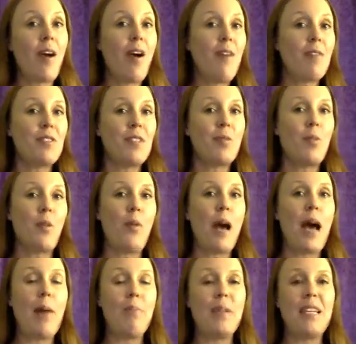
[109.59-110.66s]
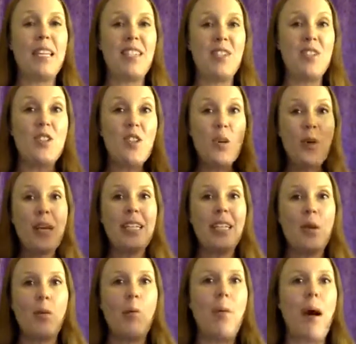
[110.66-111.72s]
often what will happen is a new
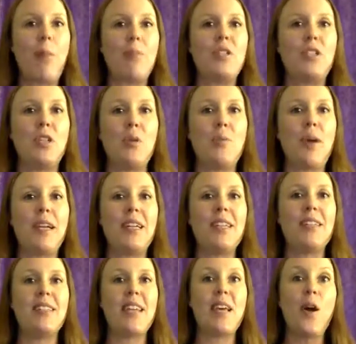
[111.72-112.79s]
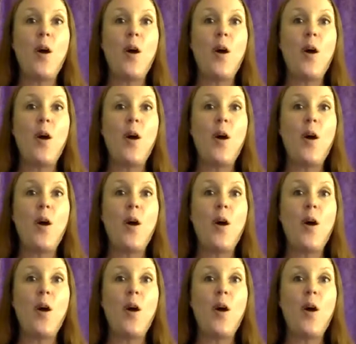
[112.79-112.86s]
idea will pop into your mind and say,